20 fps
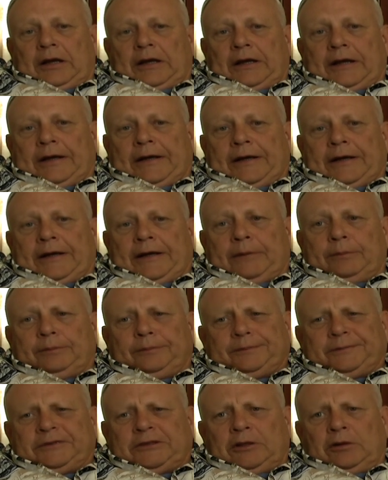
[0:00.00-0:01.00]
Uh,
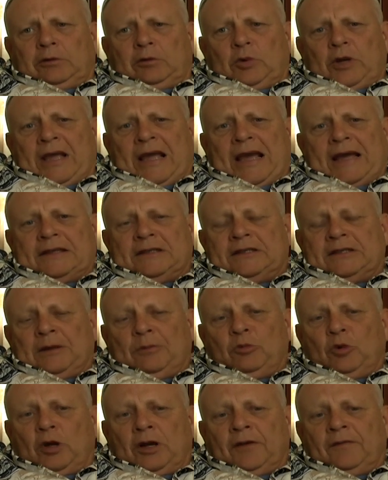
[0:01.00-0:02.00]
so we had
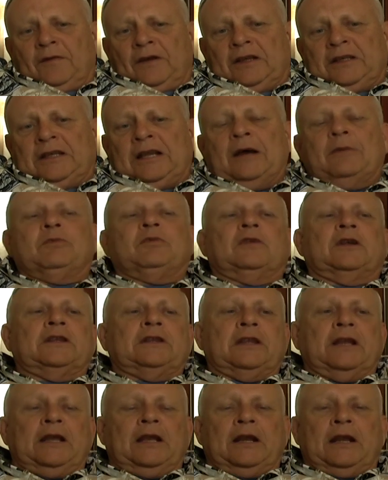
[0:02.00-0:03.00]
somewhat of a
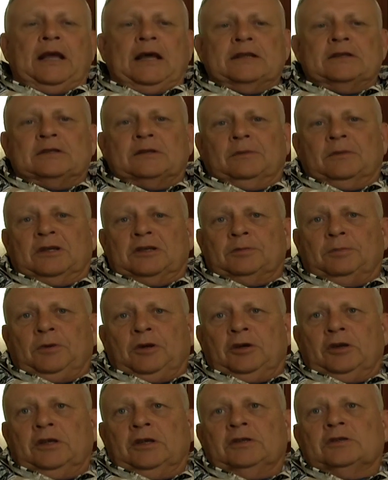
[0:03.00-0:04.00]
template. They had had some
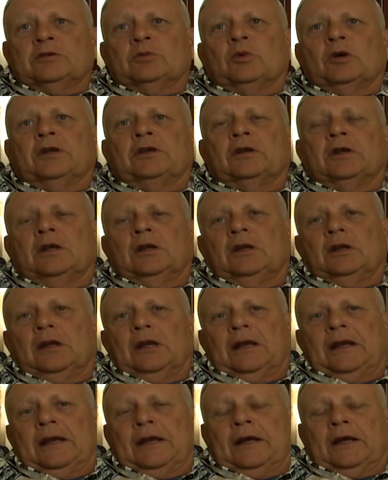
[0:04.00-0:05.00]
experience with it,
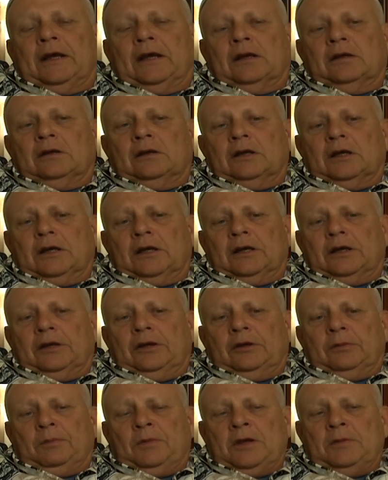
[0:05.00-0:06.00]
and uh,
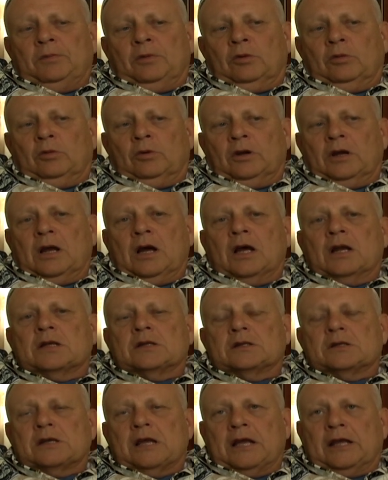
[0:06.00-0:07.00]
the people were not
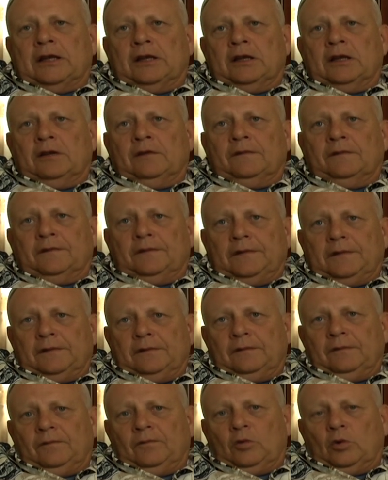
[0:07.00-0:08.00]
as negative
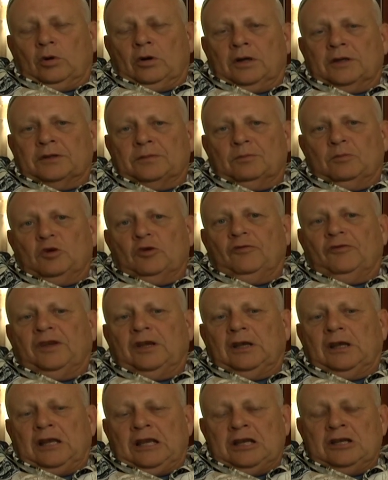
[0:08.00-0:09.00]
for us
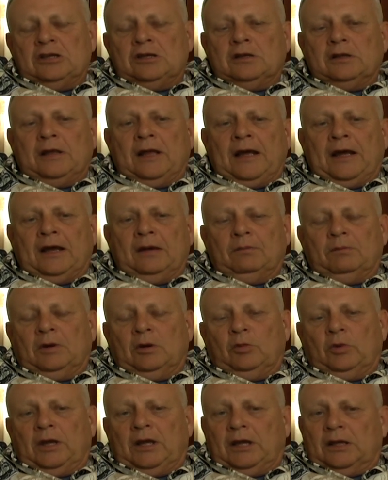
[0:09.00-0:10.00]
moving into that,
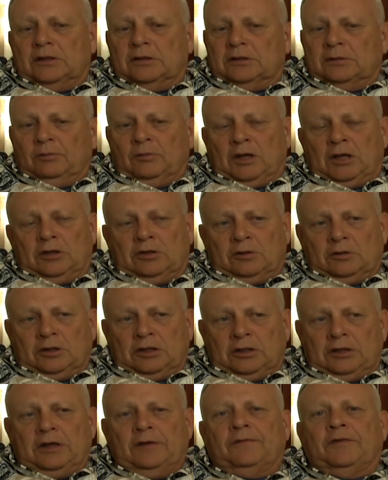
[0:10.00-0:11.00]
but we had some major
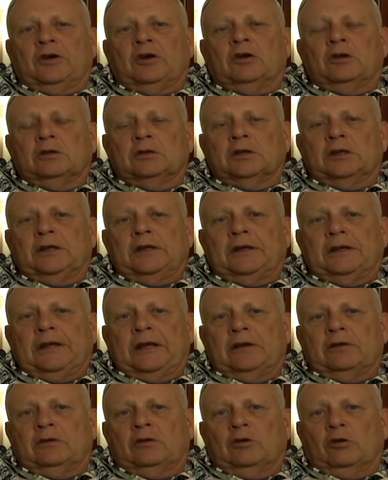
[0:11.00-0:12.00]
difficulty
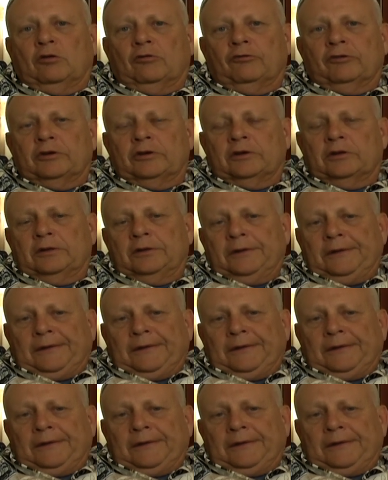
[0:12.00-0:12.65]
getting over